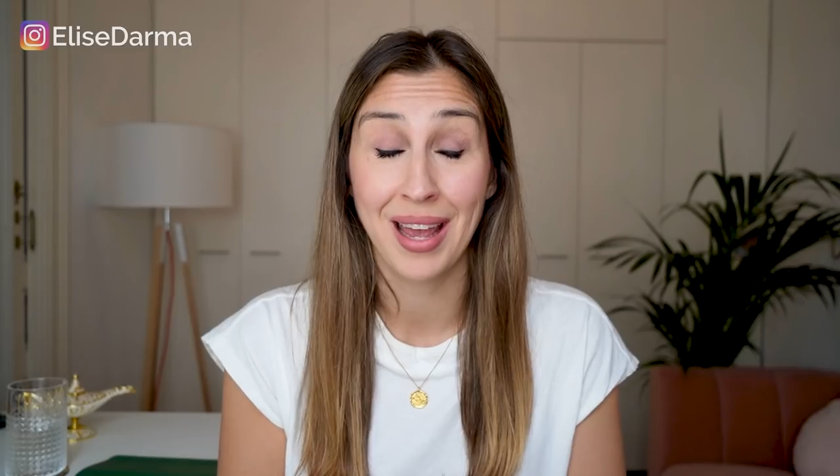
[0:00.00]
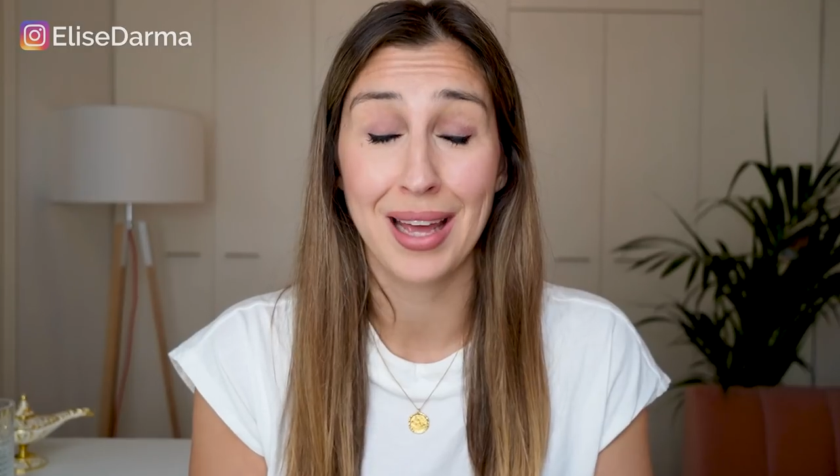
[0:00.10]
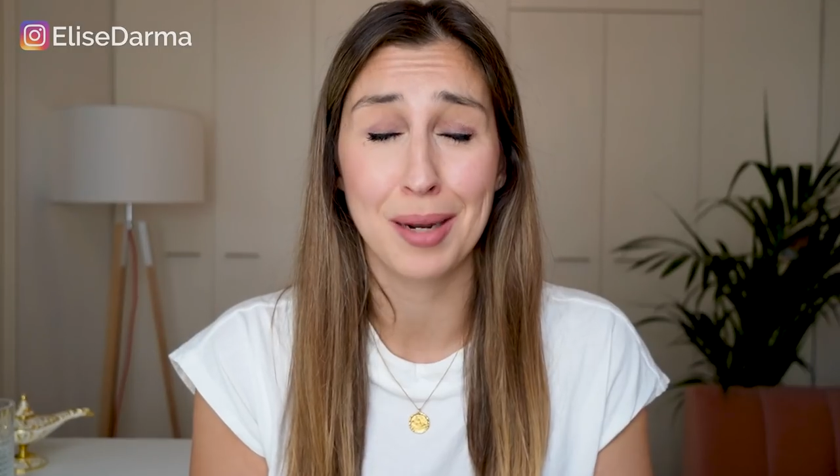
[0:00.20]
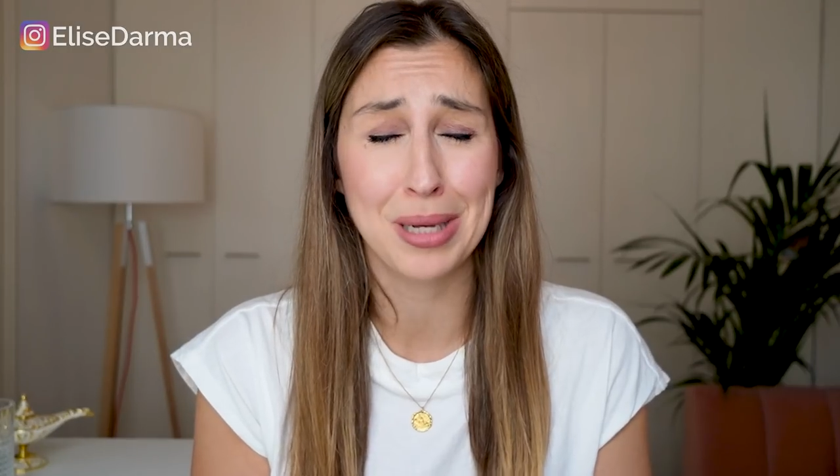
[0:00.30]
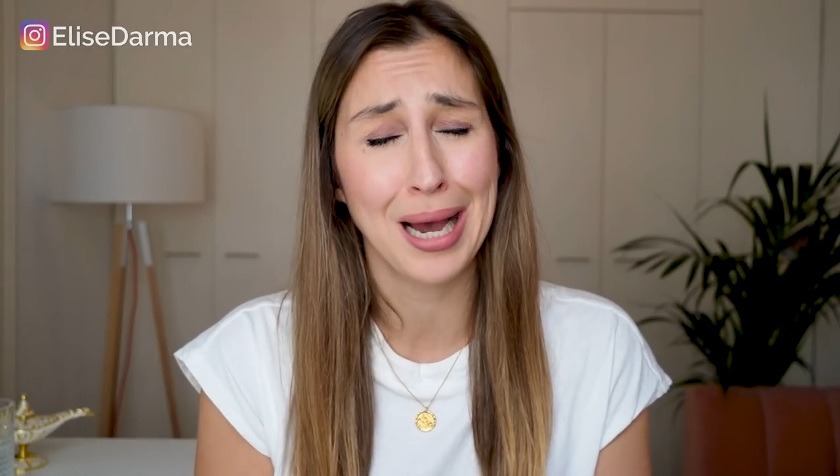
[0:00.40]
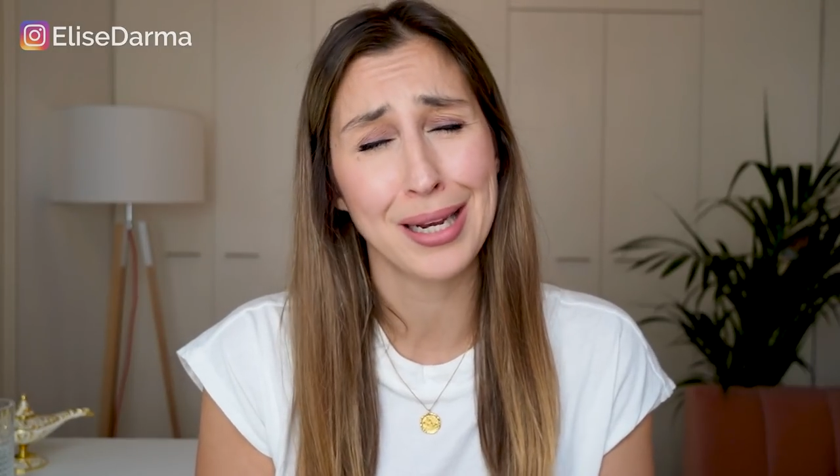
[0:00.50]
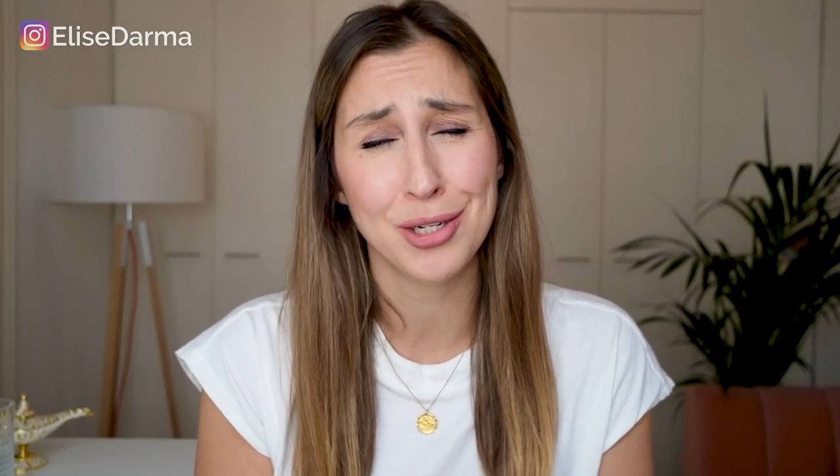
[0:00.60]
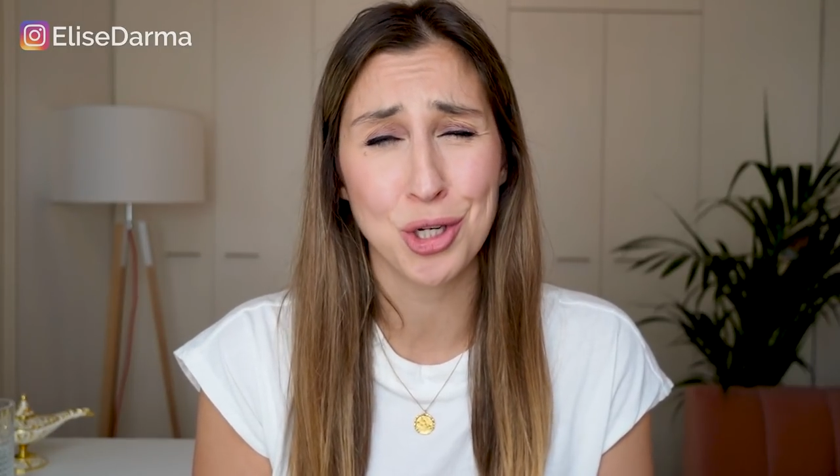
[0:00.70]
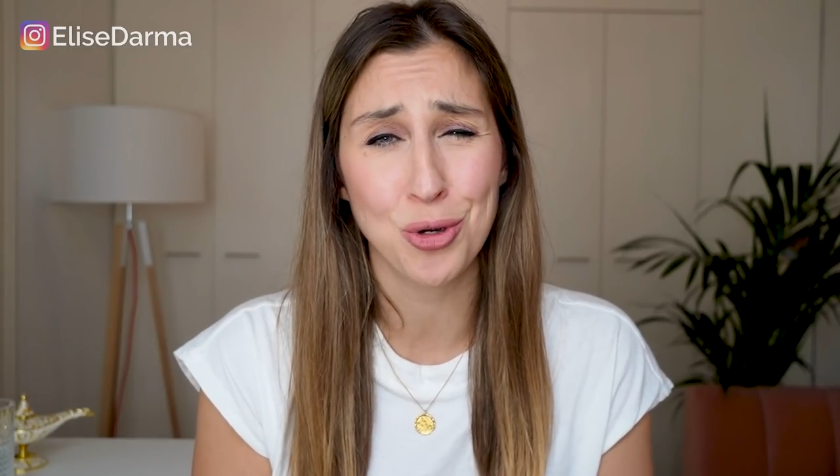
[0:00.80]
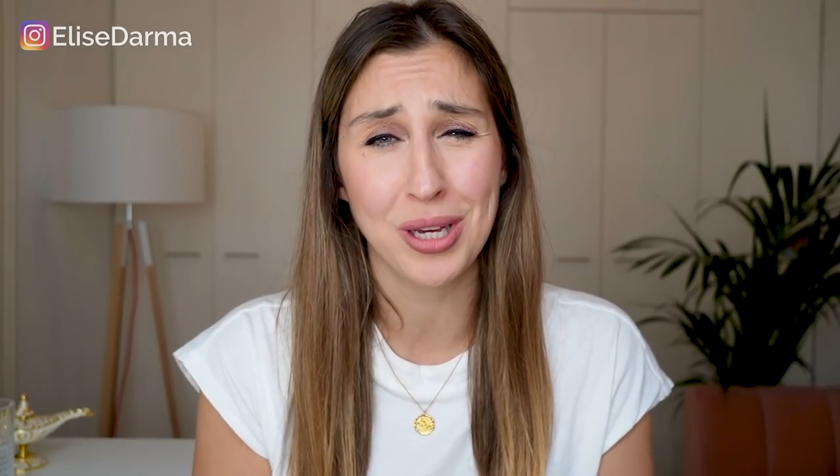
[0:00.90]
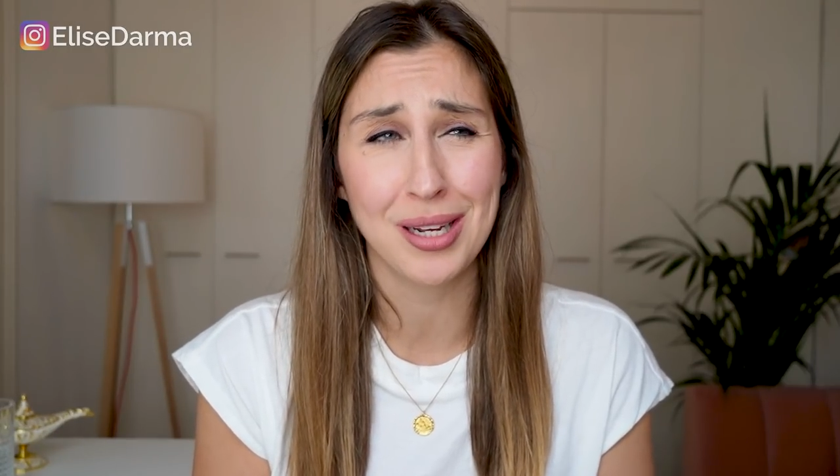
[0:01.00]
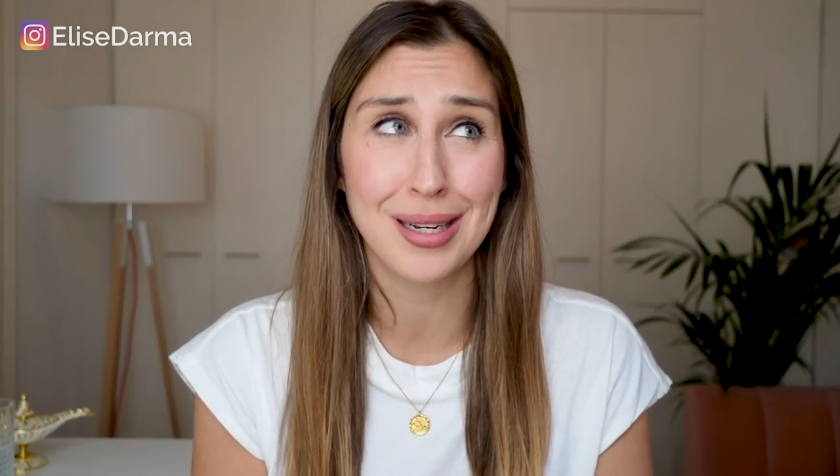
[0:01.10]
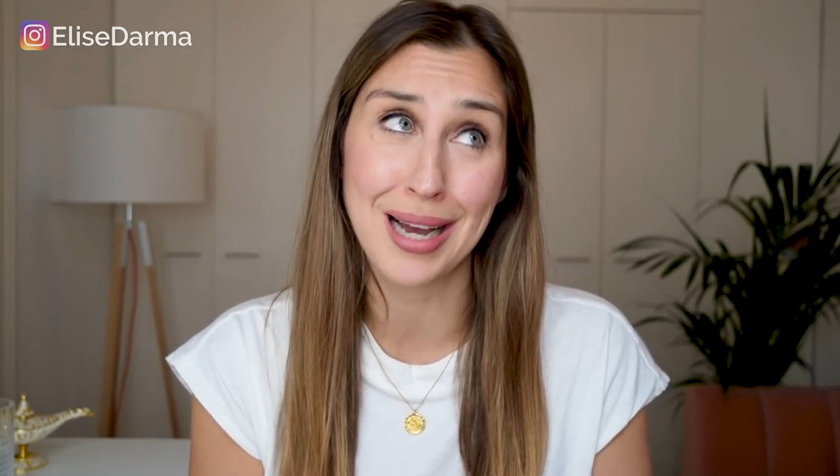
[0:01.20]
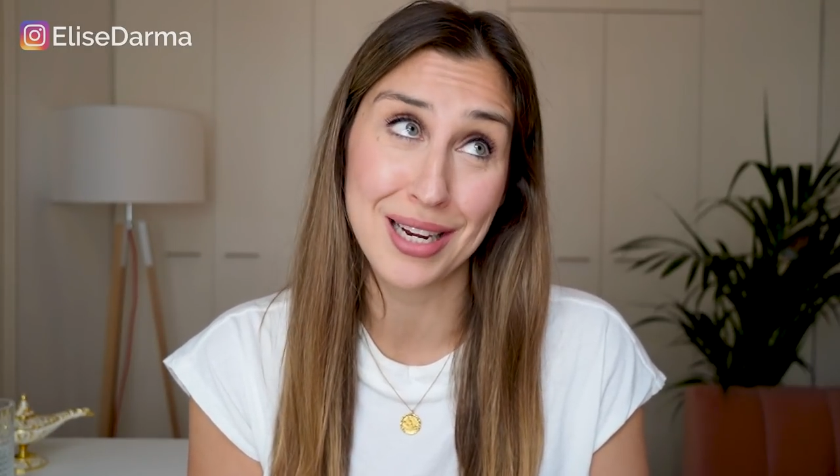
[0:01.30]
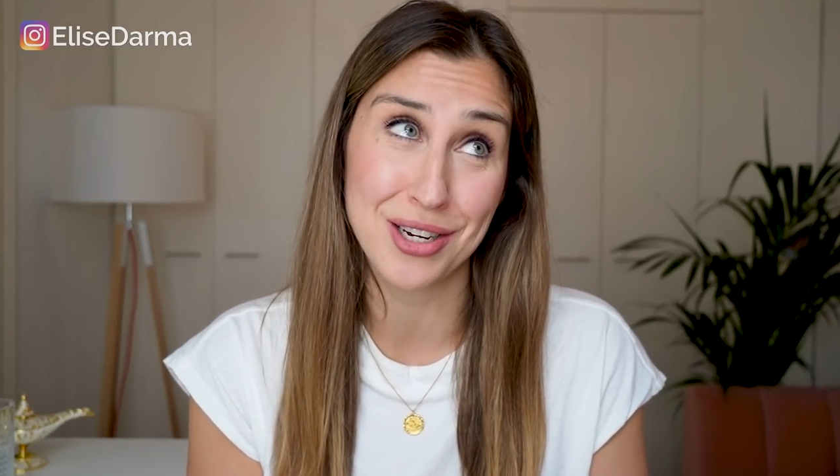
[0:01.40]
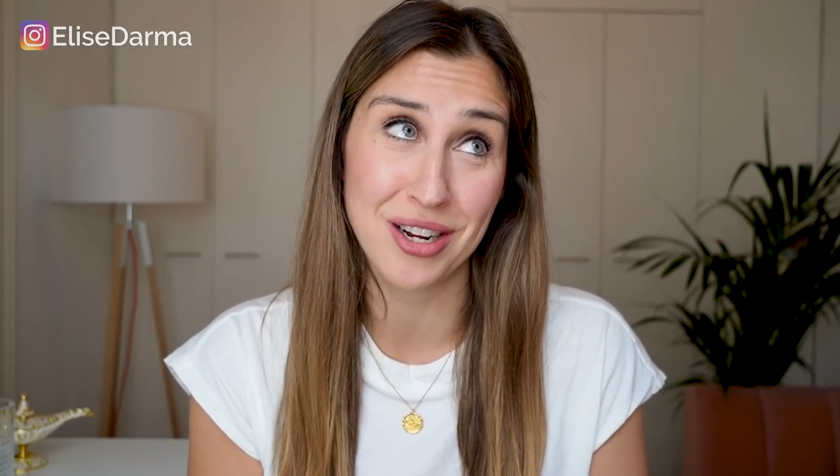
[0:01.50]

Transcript: And I'm kind of joking, kind of